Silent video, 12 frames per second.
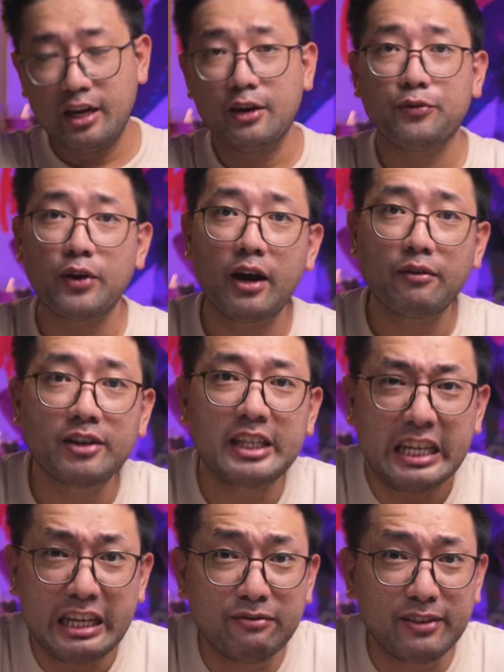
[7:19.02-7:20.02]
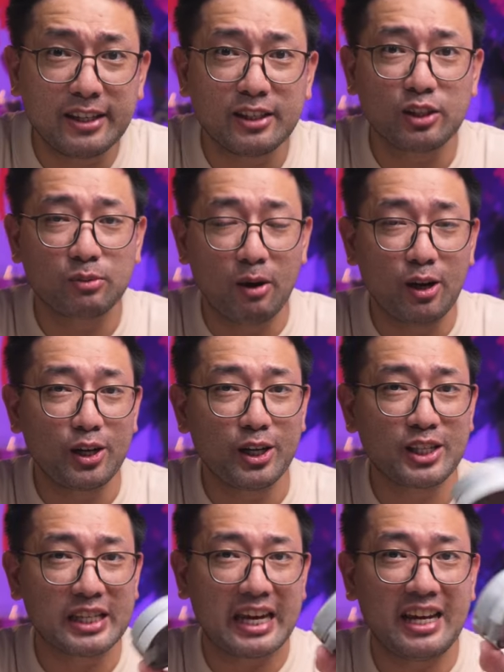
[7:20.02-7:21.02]
If you have an even smaller
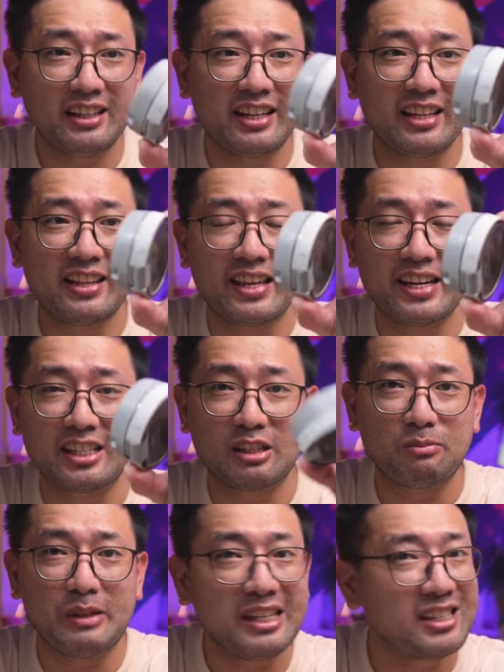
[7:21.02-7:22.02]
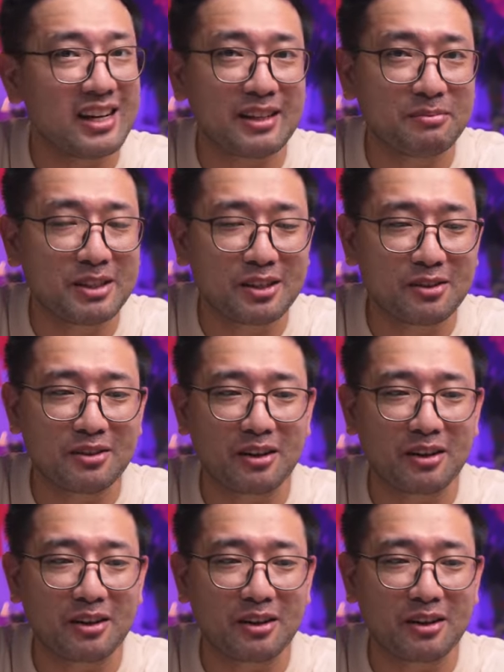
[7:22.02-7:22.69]
scale than this, please let me know.